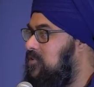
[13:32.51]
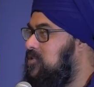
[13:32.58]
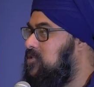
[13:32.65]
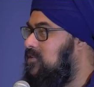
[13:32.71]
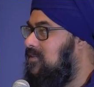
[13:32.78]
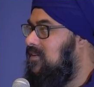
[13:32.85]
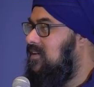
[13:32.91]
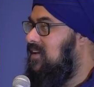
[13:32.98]

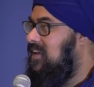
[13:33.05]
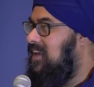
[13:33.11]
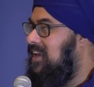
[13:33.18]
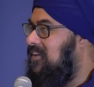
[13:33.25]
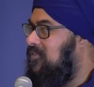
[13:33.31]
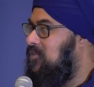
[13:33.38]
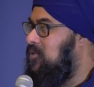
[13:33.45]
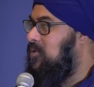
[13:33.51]
official,
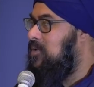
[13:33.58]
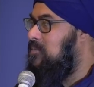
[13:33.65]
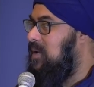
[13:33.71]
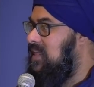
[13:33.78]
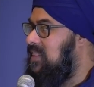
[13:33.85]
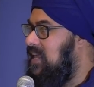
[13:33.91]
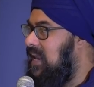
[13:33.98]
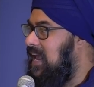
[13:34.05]
if you could
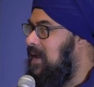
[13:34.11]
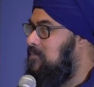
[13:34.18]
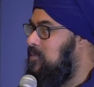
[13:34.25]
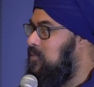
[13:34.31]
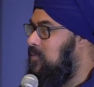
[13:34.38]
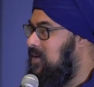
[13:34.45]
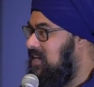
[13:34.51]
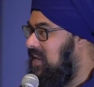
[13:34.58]
make that
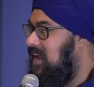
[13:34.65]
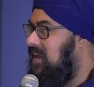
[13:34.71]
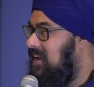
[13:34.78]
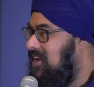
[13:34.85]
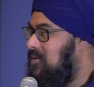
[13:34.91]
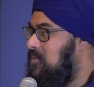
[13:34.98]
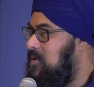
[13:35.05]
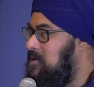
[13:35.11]
happen one
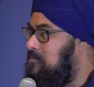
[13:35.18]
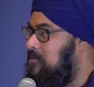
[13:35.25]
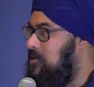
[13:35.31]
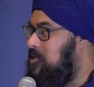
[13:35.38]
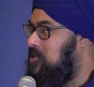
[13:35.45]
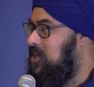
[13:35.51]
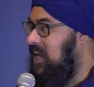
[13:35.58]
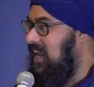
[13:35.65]
day, we'd
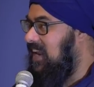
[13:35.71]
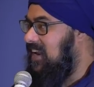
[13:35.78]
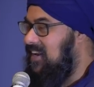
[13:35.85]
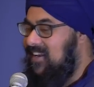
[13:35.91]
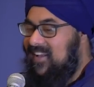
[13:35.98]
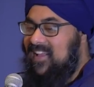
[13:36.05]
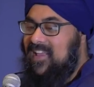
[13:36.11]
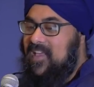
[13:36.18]
appreciate it.
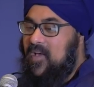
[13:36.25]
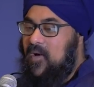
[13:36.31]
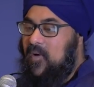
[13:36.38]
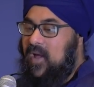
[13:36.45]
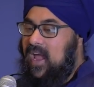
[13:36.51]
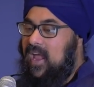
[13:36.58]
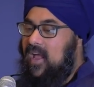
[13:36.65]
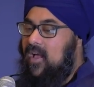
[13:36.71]

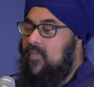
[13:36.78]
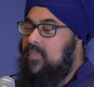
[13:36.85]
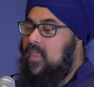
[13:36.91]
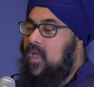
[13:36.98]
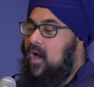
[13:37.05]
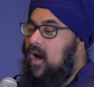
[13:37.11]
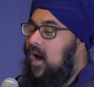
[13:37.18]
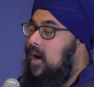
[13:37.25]
Okay?
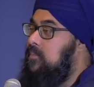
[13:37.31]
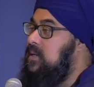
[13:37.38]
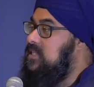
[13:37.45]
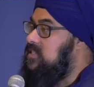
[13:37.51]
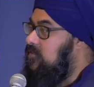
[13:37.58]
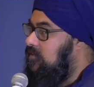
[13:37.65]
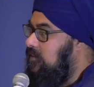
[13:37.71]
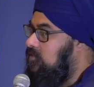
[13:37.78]

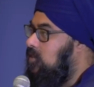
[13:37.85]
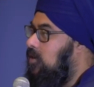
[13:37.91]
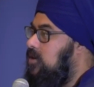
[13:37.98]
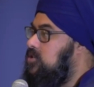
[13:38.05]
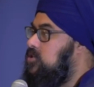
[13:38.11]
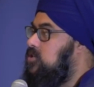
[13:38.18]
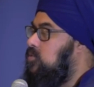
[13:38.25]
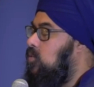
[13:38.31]
It's the fifth
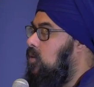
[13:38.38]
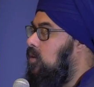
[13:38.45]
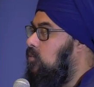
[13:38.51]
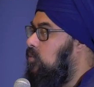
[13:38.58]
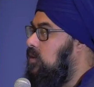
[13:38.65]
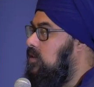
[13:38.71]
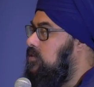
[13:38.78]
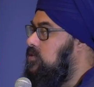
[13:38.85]
largest
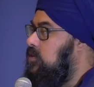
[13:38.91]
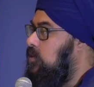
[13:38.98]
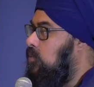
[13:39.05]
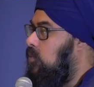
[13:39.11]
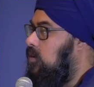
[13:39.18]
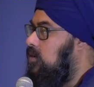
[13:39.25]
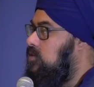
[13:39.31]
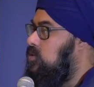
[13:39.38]
religion in the
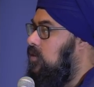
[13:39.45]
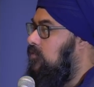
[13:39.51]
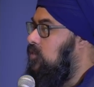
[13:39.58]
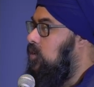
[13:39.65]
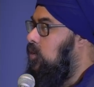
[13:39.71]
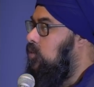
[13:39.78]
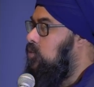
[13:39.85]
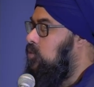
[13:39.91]
world, so if
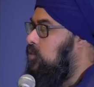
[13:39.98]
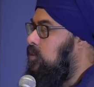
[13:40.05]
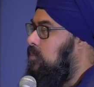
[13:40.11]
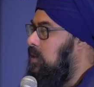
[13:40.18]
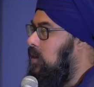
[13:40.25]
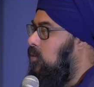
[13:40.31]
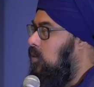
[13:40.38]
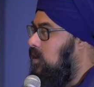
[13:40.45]
you go through the
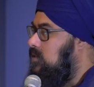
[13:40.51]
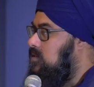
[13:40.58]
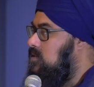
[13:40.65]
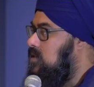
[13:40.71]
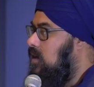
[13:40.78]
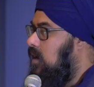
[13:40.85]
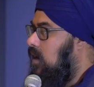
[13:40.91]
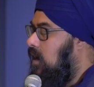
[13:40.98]
big
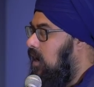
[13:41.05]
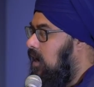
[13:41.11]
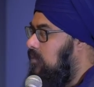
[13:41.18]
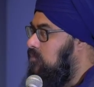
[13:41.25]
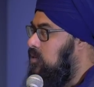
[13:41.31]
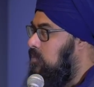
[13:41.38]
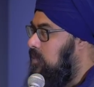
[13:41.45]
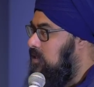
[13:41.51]
ones,
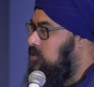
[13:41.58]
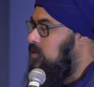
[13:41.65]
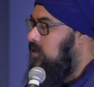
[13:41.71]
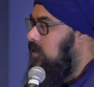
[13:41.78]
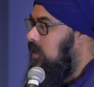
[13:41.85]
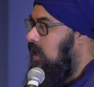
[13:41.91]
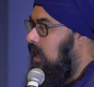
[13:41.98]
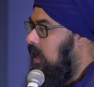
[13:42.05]
you
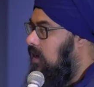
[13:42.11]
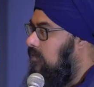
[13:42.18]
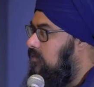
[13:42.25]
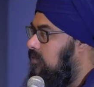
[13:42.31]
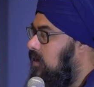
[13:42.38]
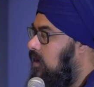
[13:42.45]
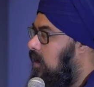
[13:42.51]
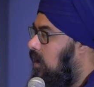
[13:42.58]
basically
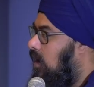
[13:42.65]
have